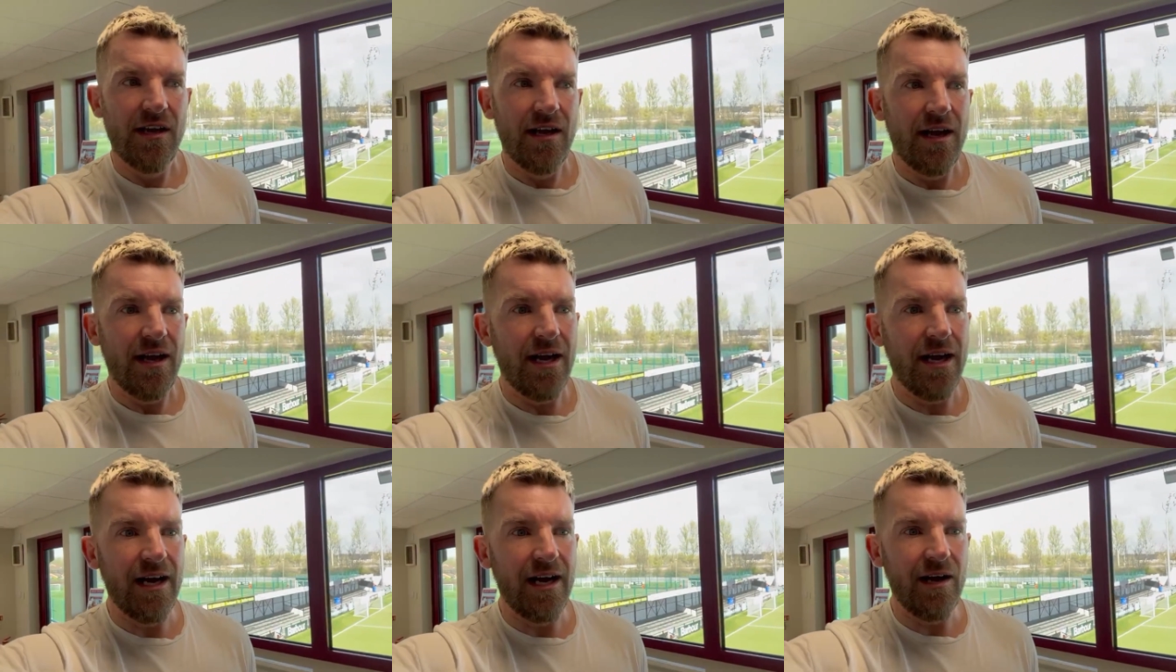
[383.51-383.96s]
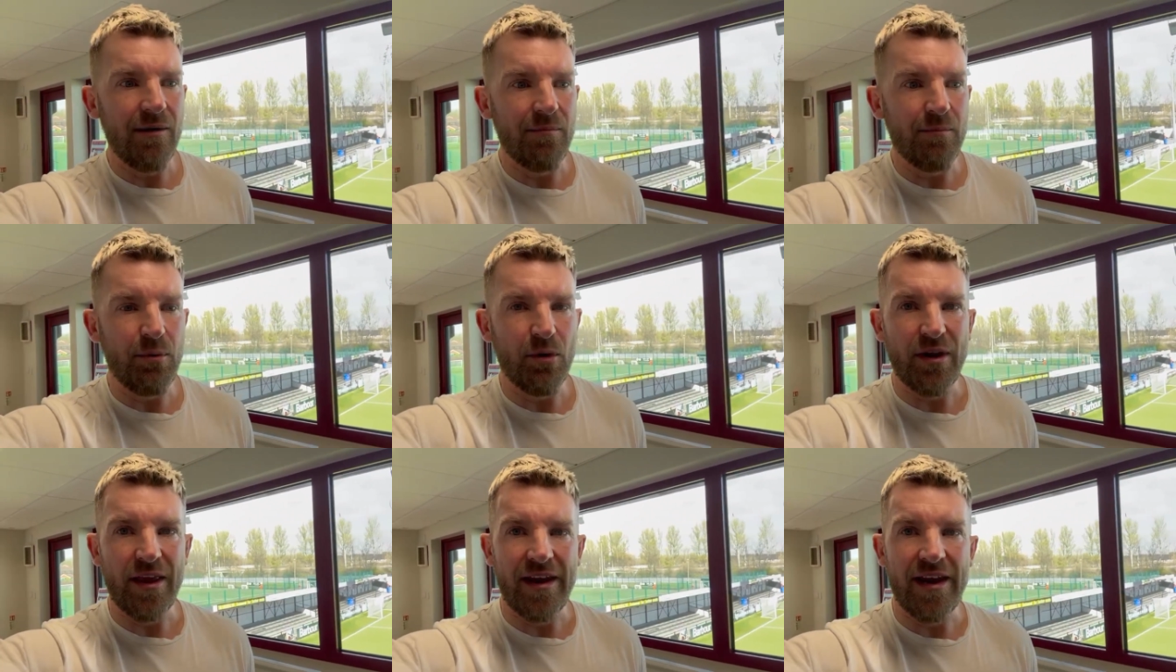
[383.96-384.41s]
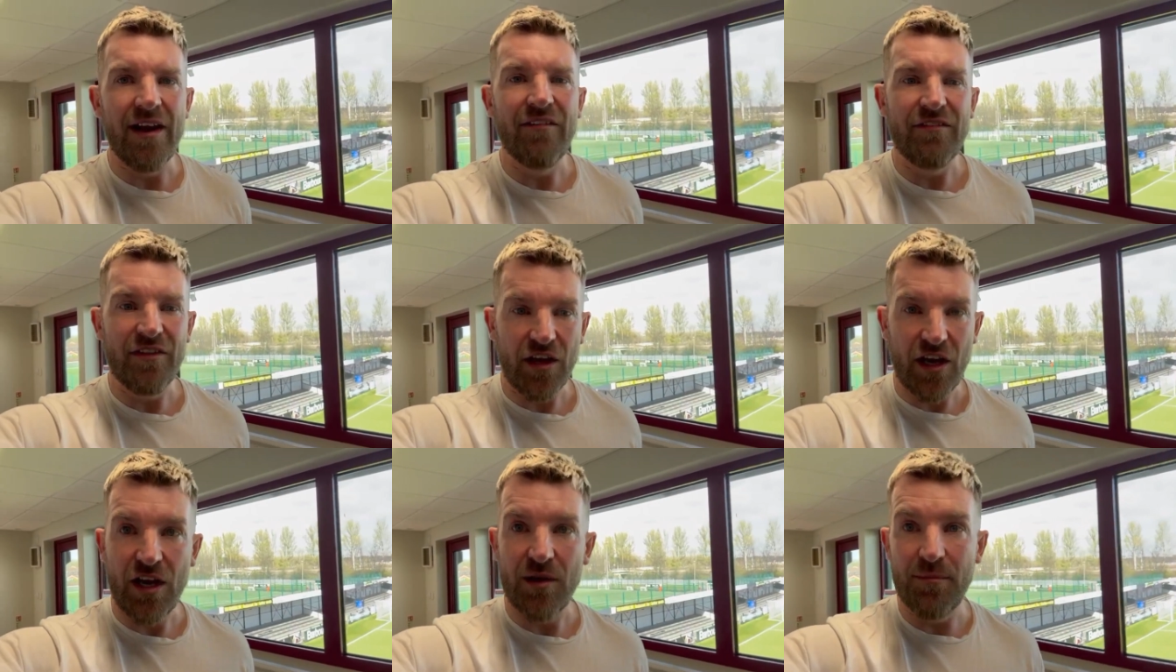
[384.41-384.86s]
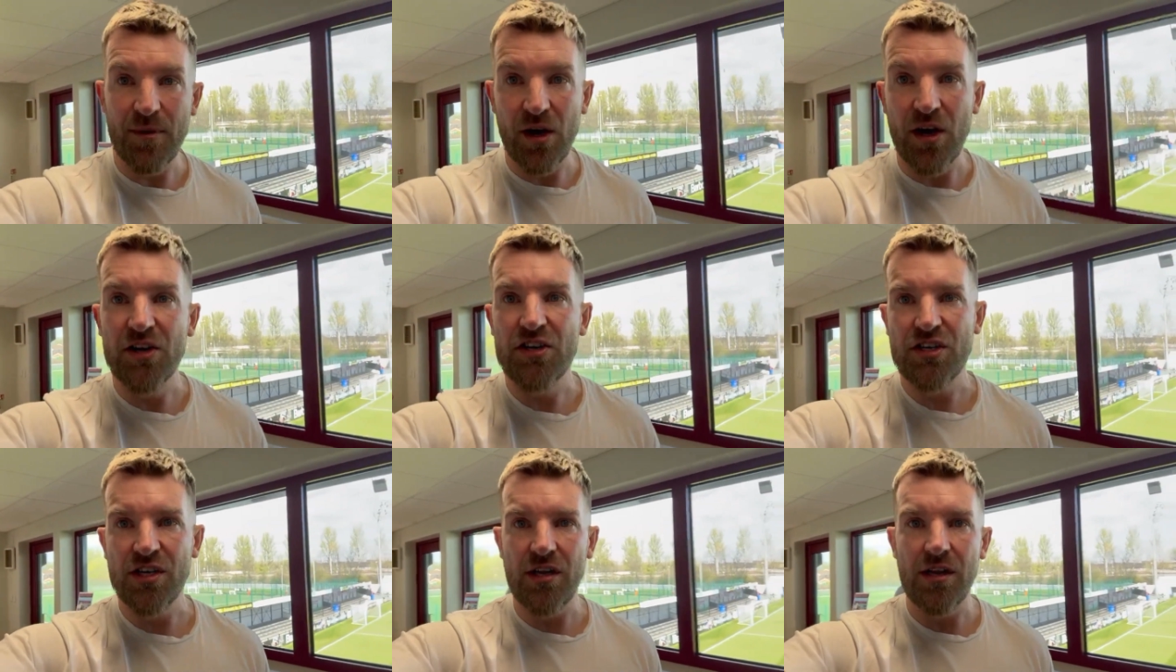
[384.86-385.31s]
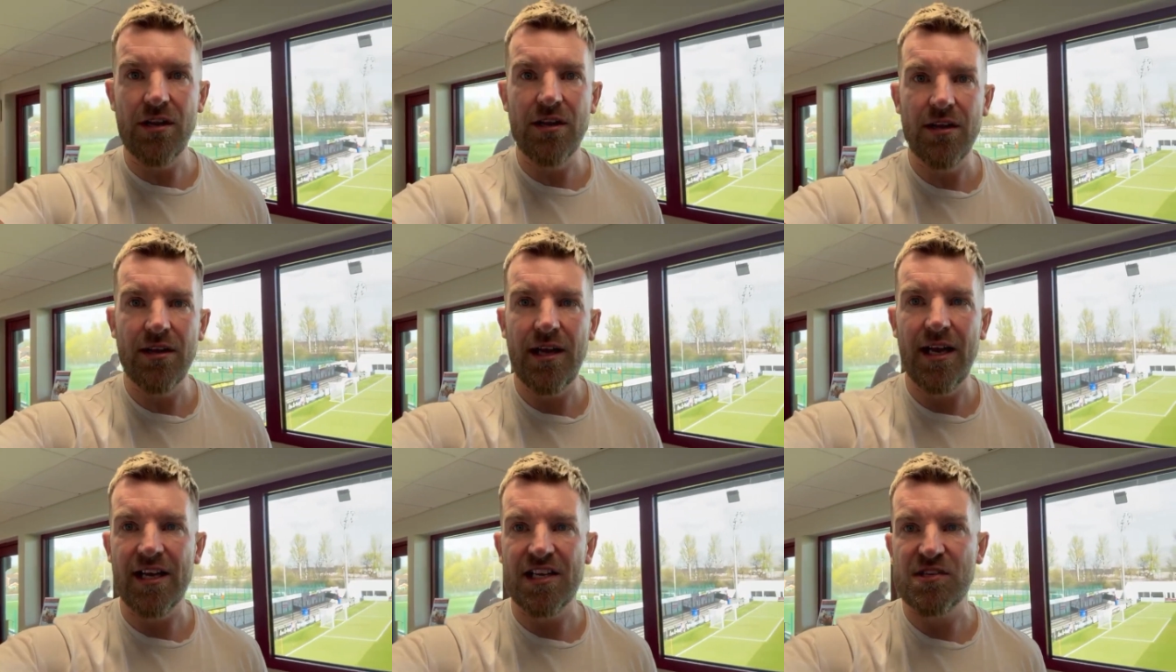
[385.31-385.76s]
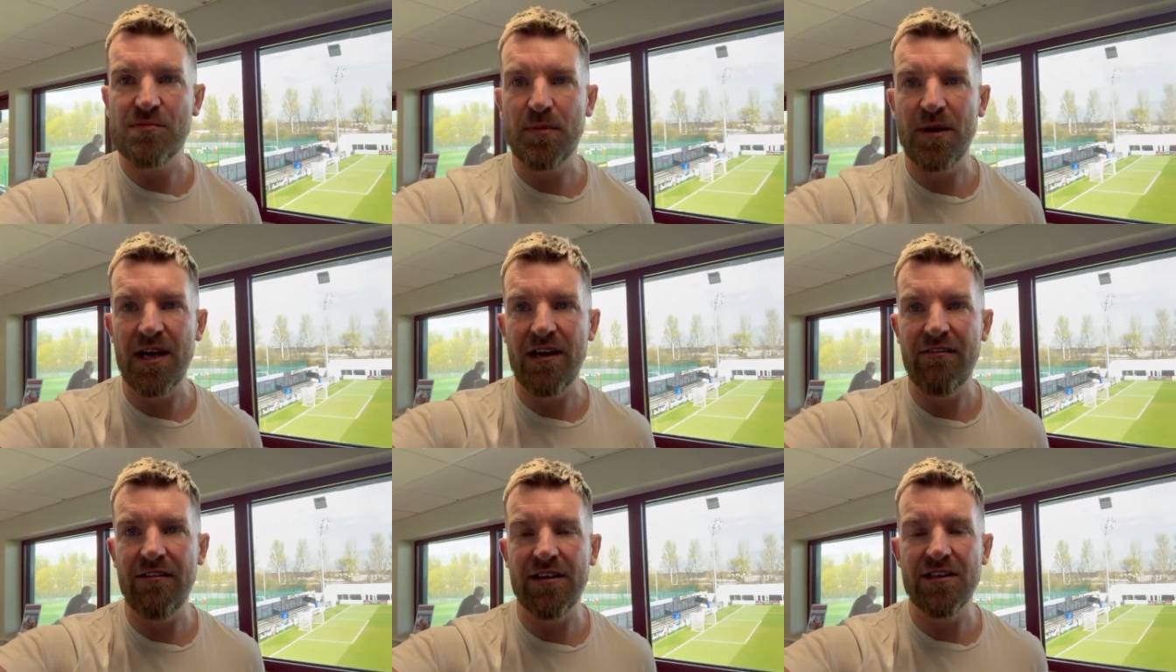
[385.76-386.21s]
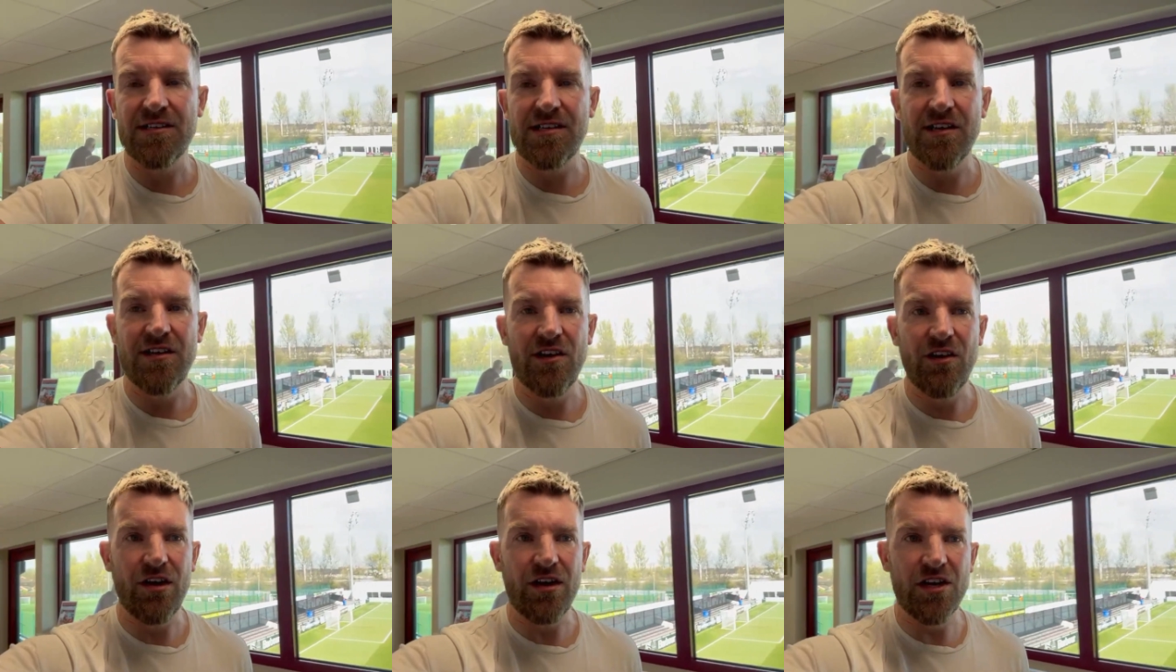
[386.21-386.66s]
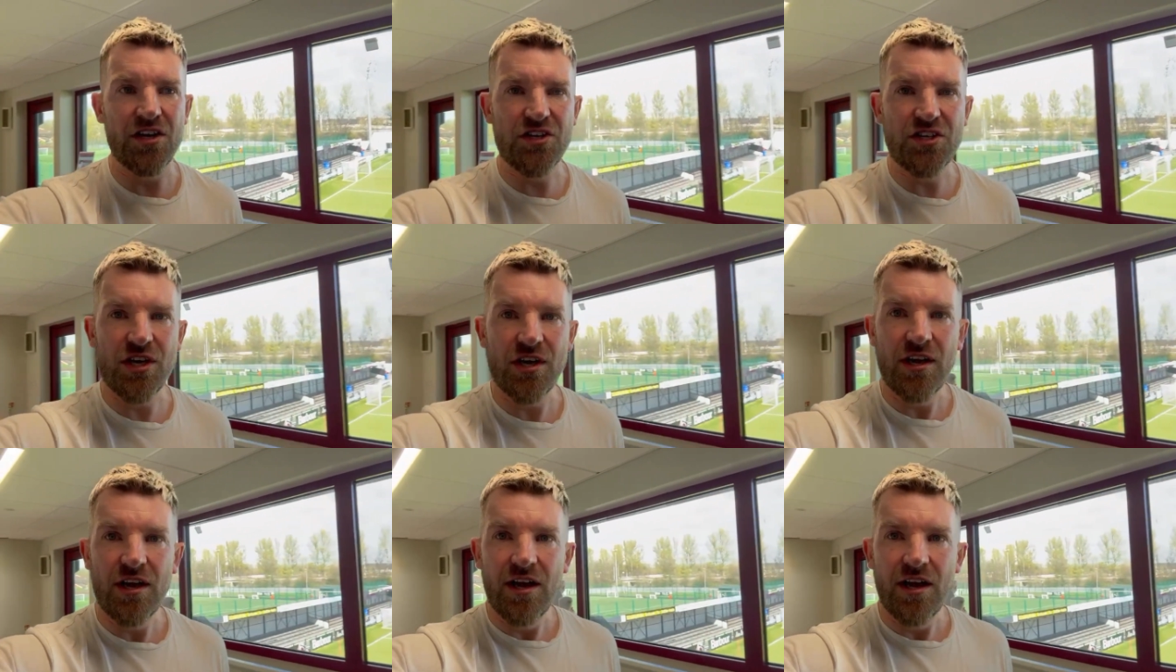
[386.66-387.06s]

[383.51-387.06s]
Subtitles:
but then having the commercial experience and knowledge,